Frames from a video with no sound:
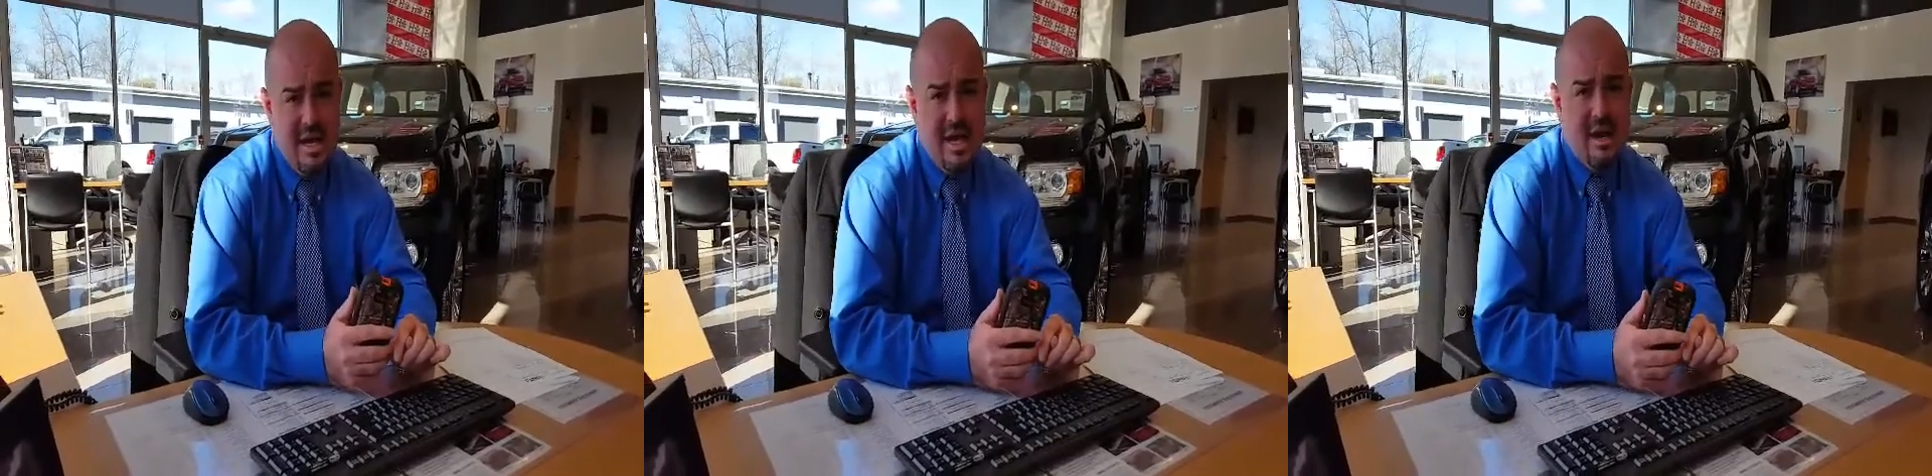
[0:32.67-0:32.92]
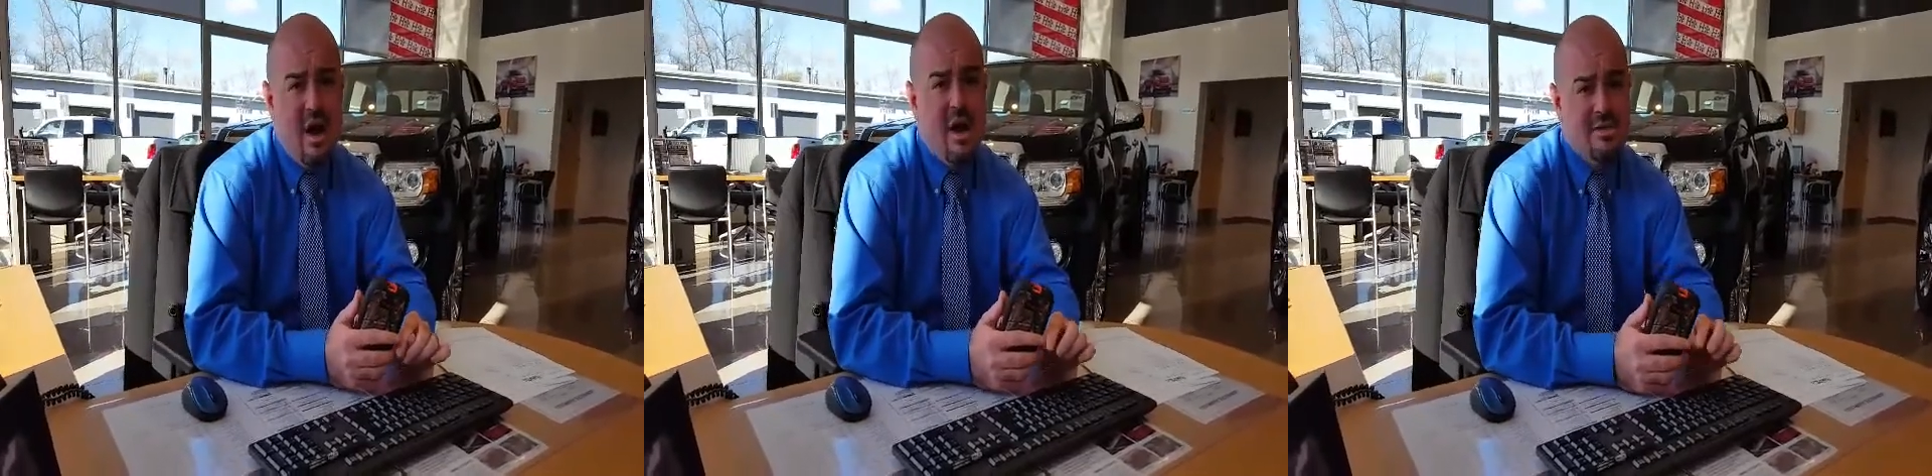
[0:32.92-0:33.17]

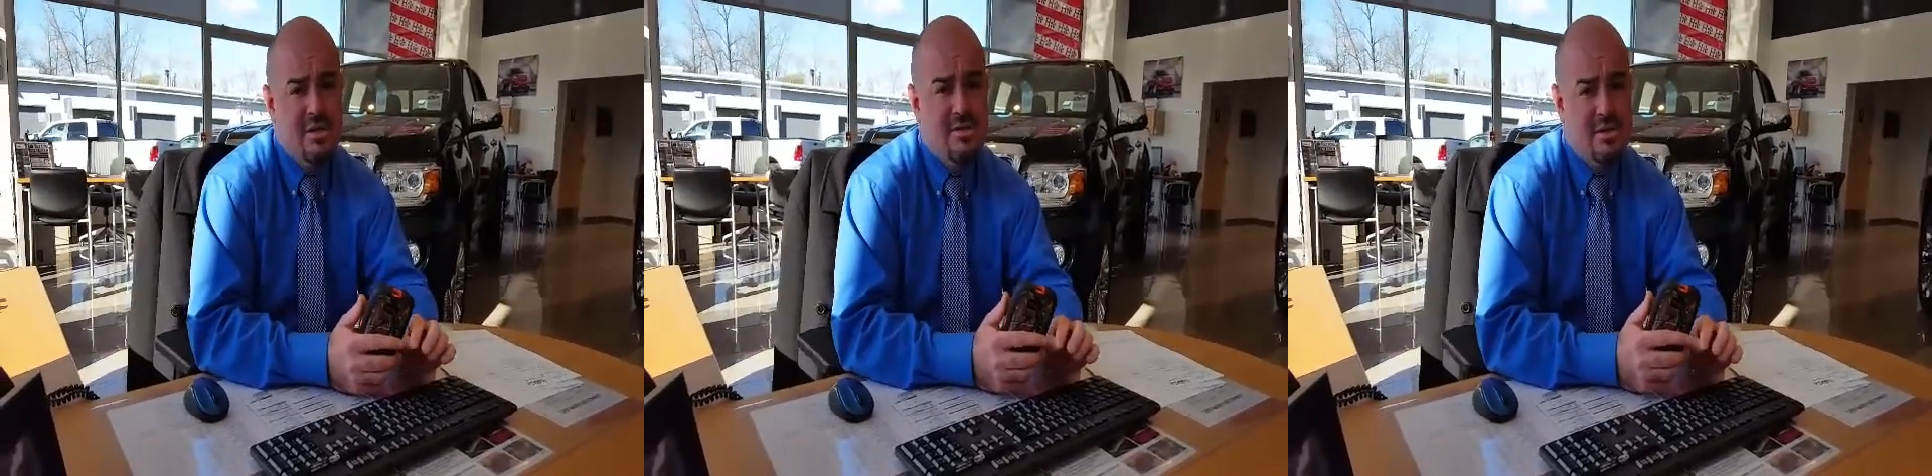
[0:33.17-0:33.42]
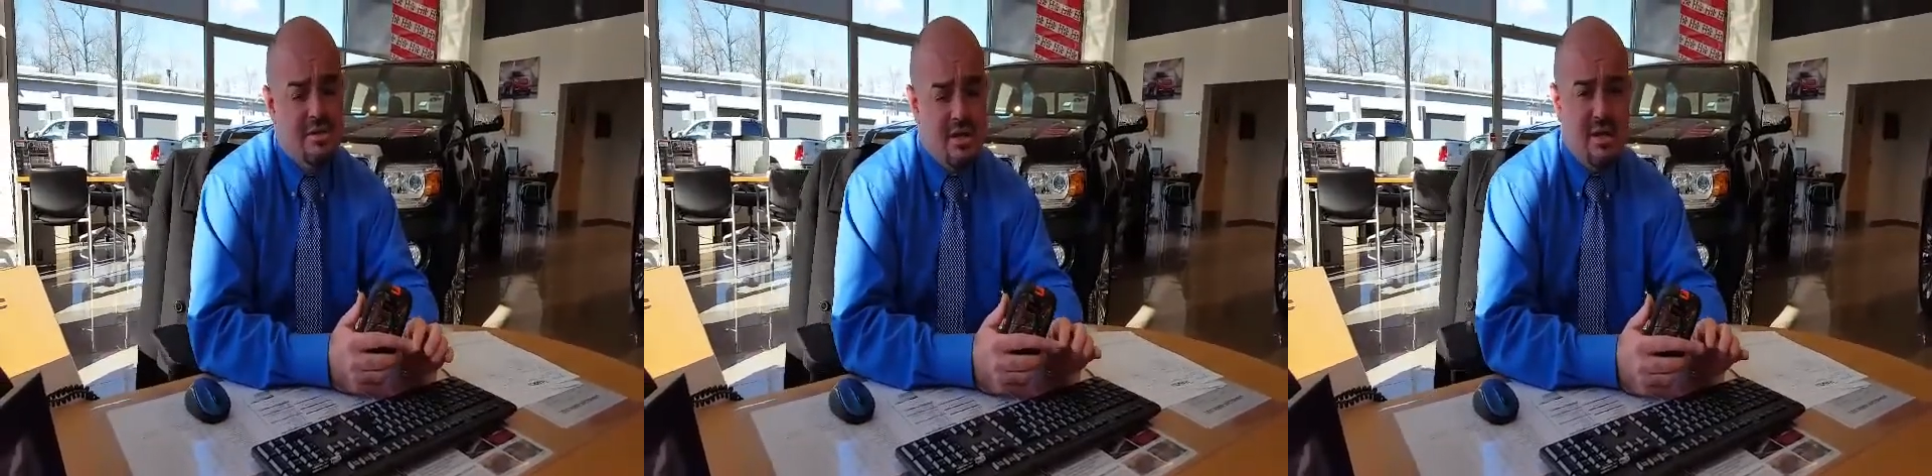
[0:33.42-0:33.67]
It also
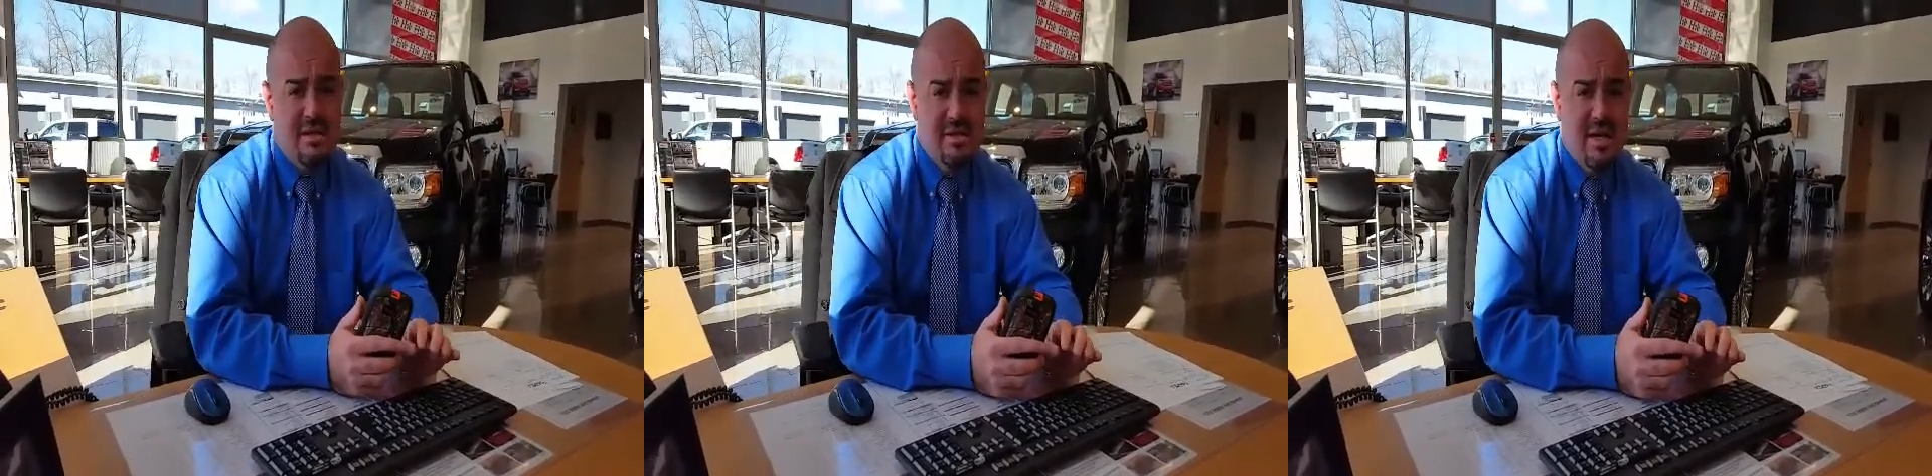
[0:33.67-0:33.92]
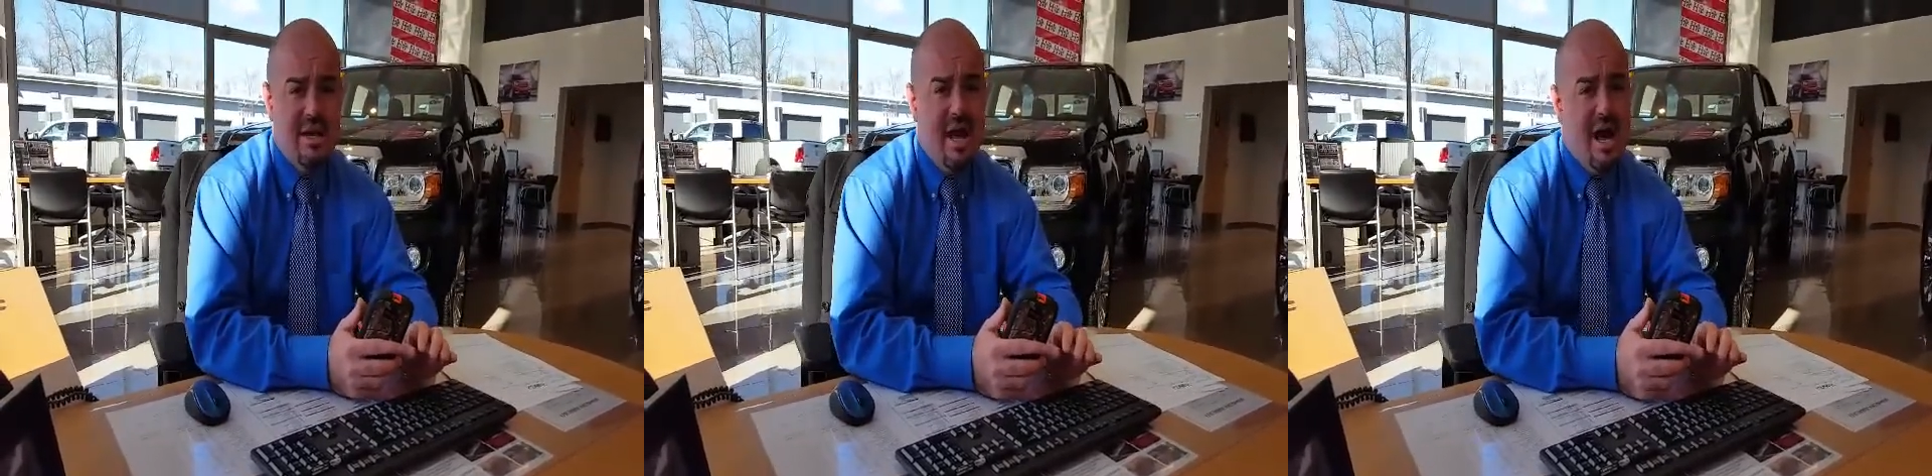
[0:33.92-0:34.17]
does an